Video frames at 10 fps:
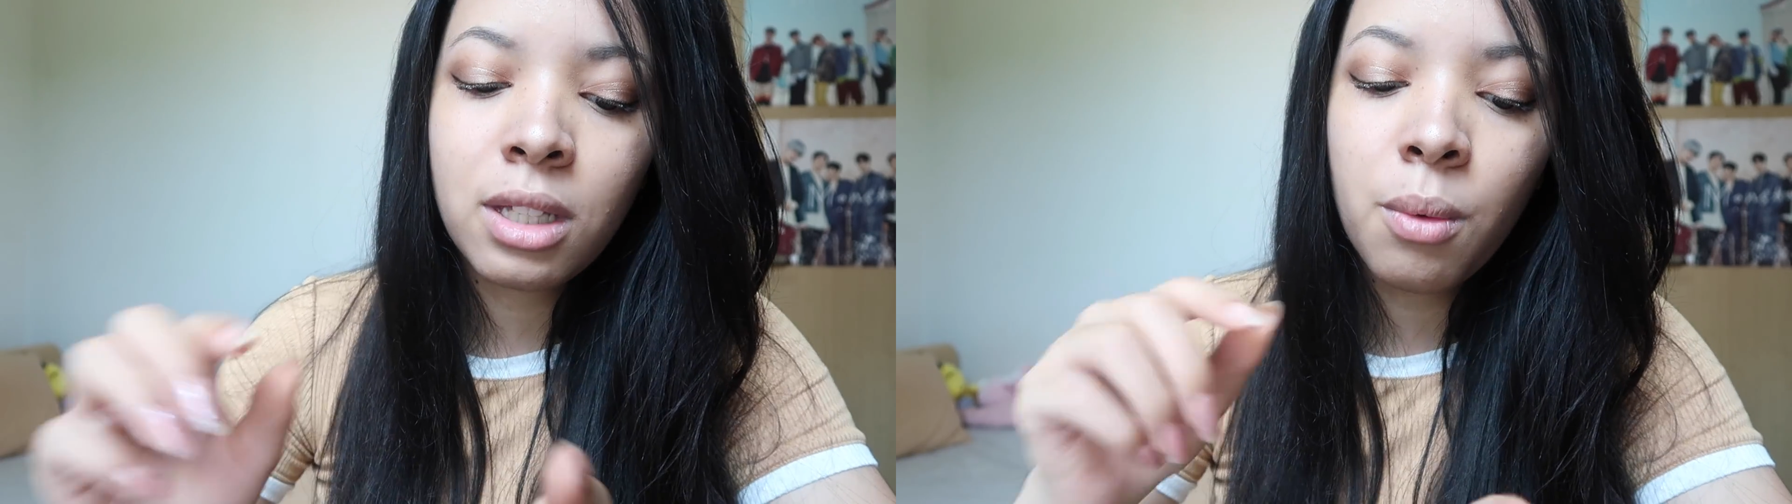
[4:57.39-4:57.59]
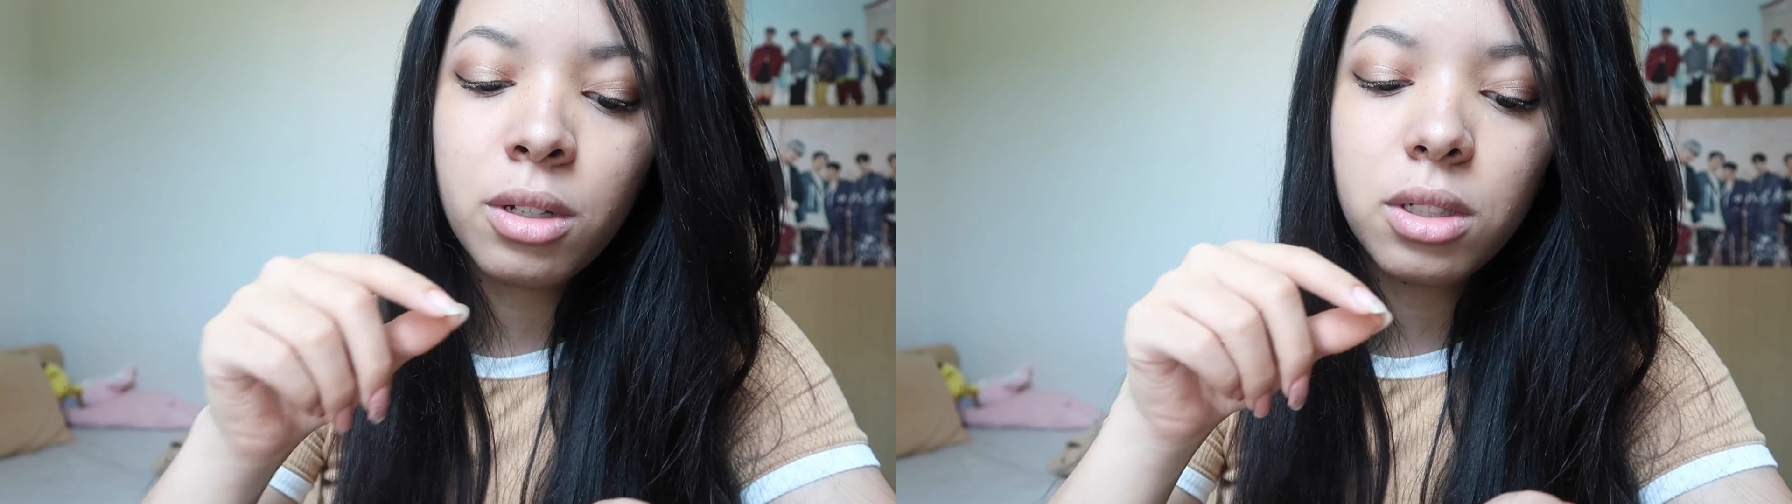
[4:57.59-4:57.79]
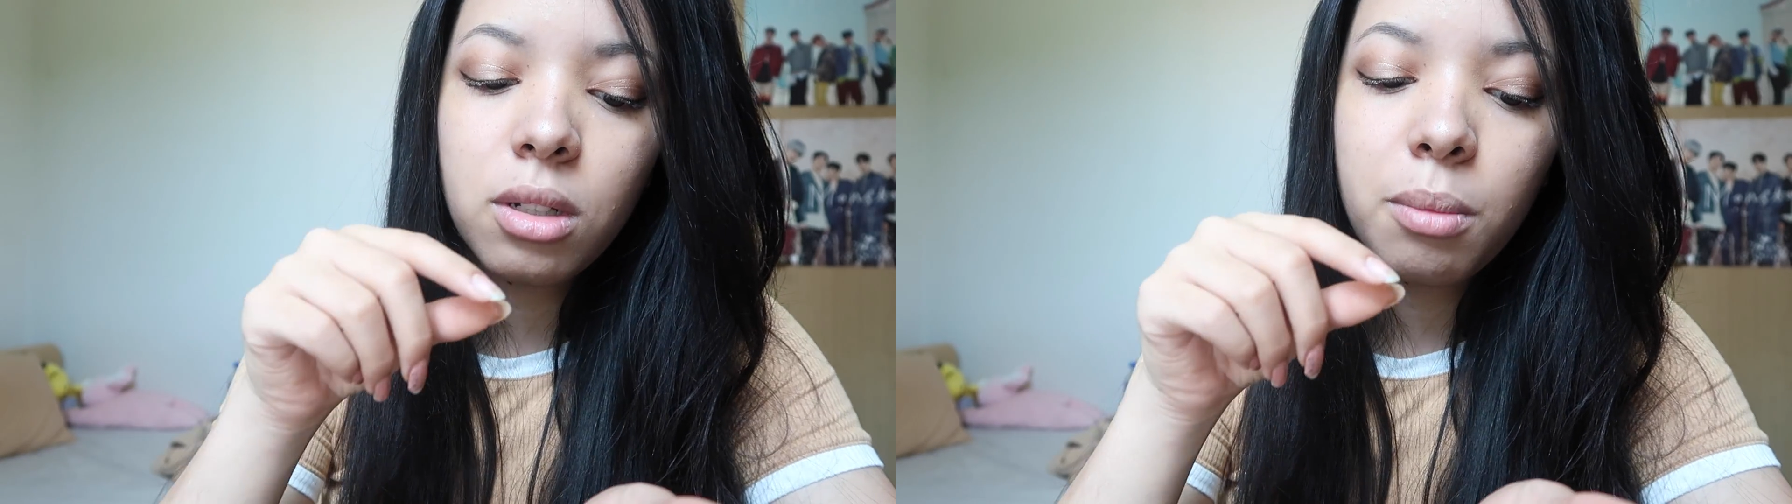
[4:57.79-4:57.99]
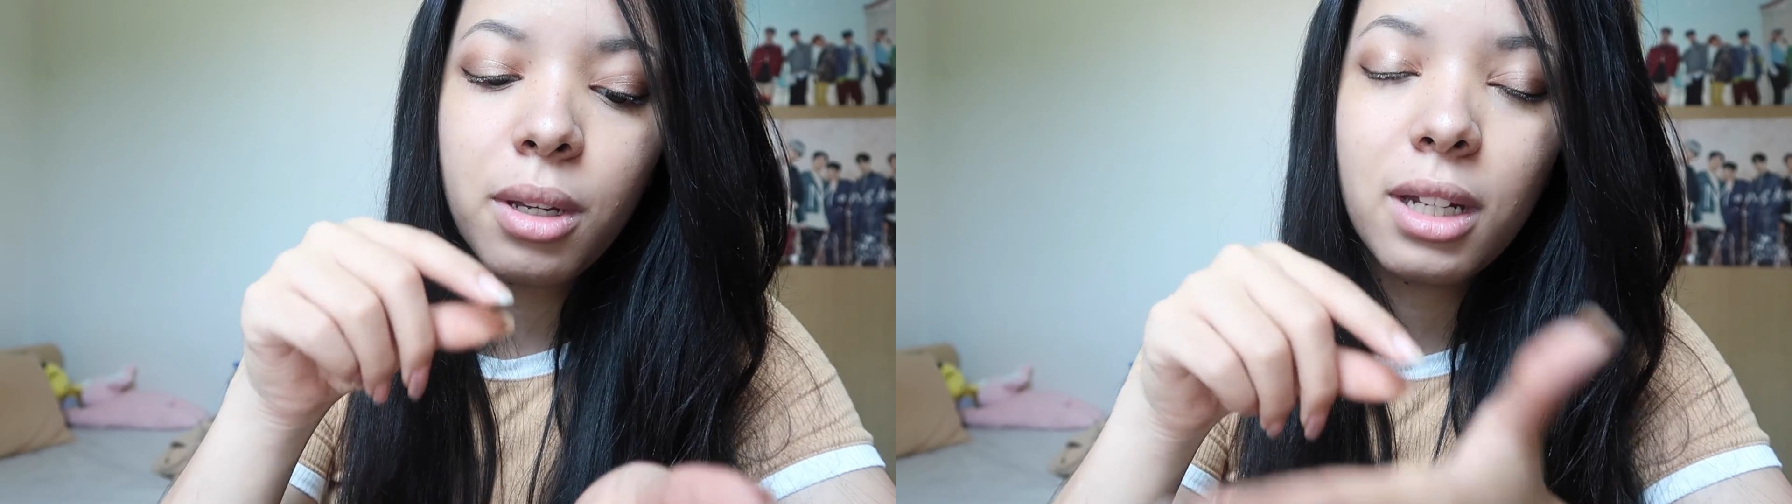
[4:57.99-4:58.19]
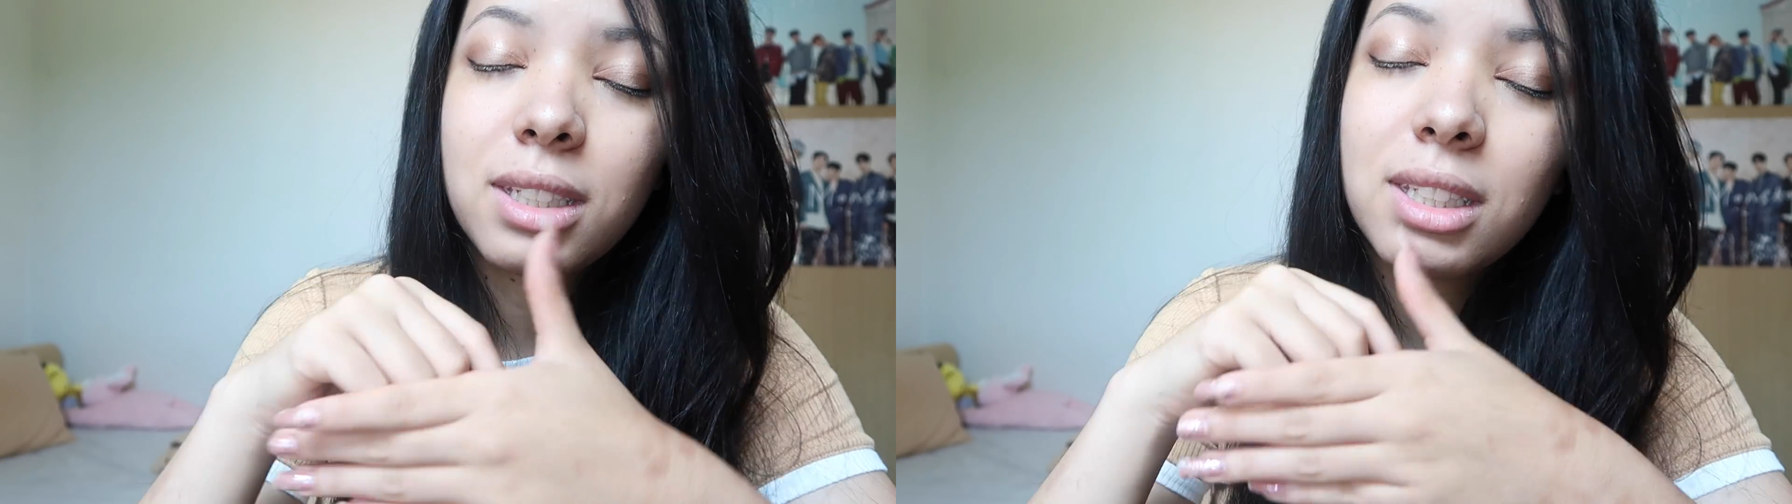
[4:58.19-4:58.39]
is they want you to
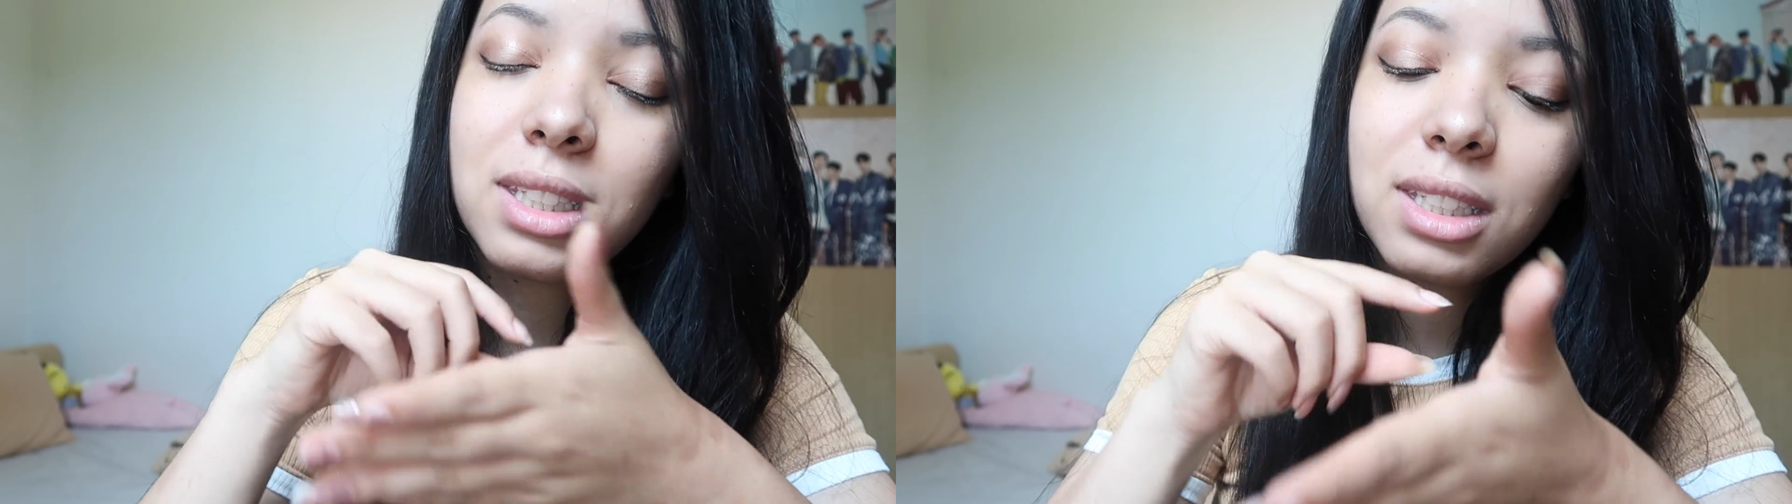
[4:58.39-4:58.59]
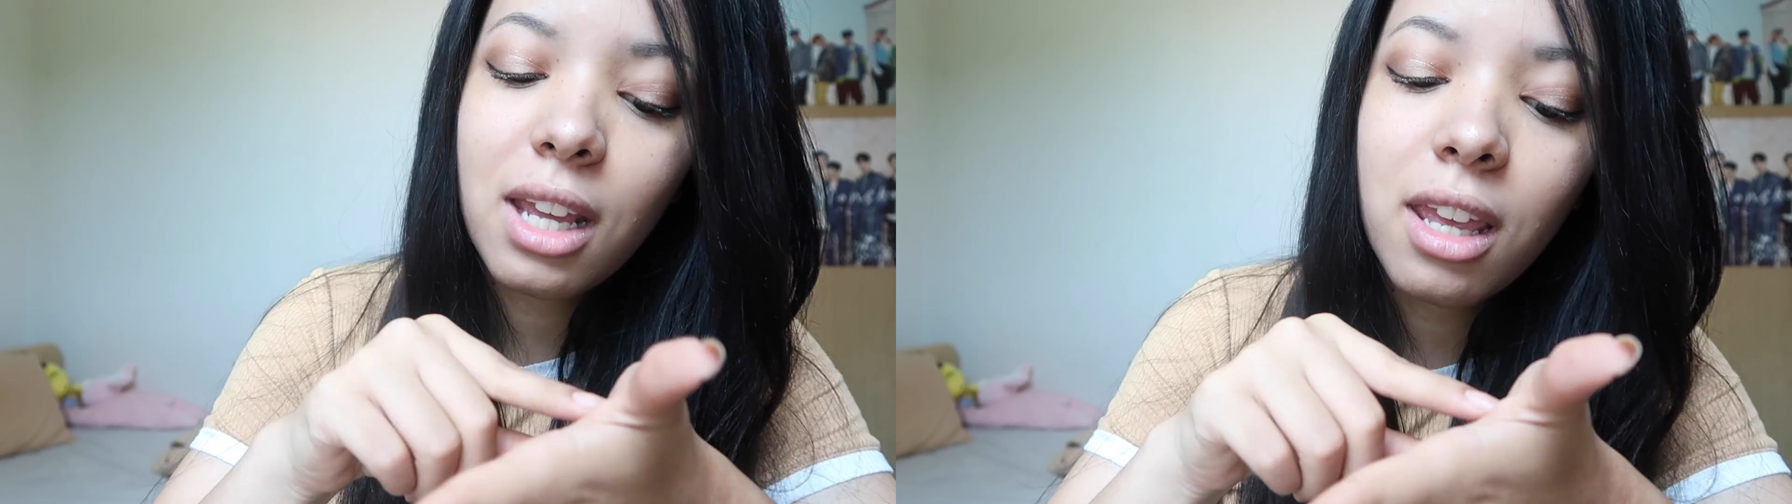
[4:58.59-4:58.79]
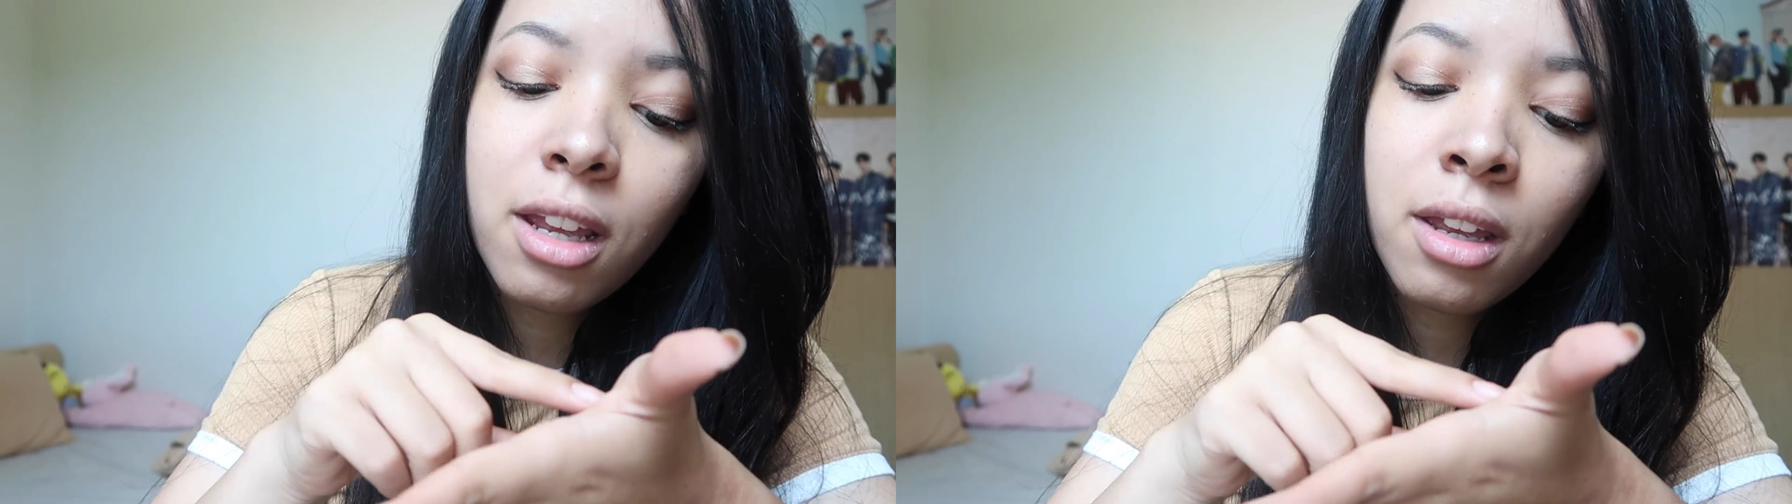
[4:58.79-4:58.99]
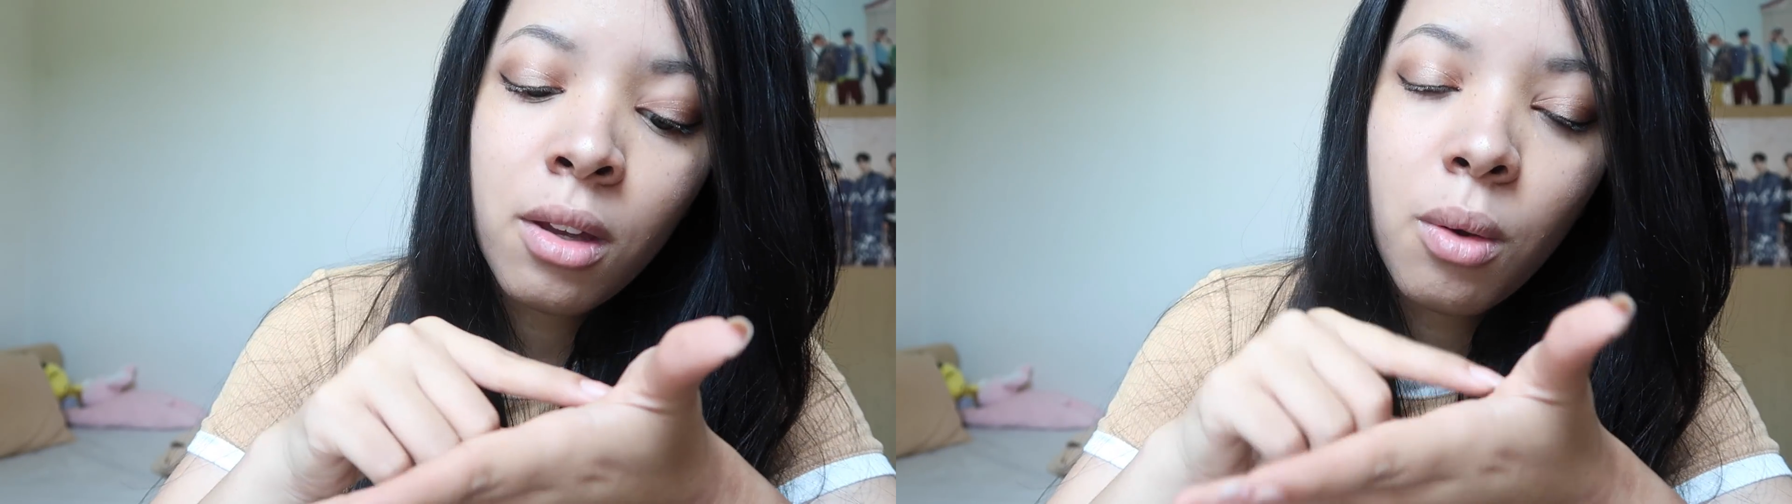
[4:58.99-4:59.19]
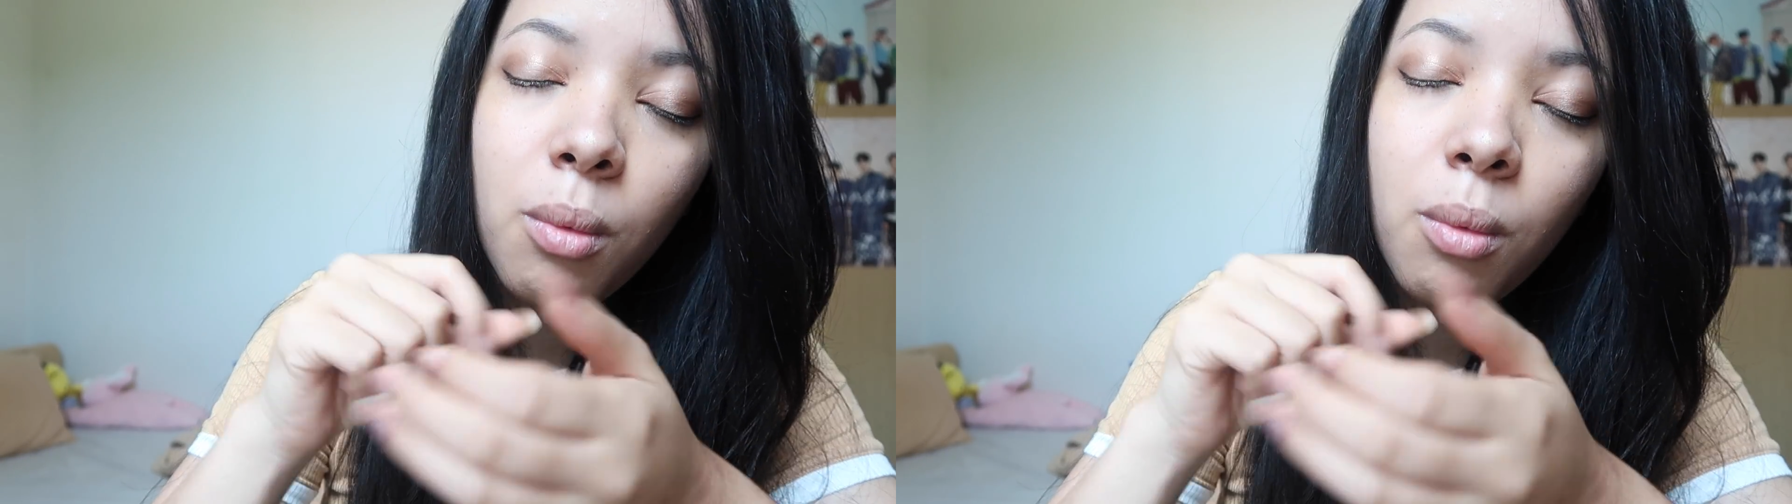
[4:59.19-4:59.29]
put a sticky